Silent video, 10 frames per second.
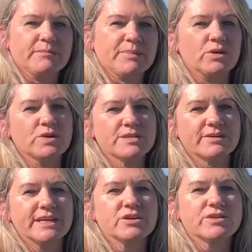but also
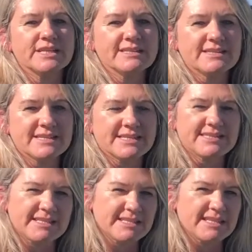increases the
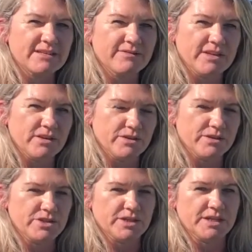acidity of the
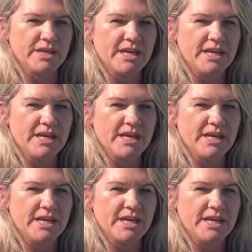ocean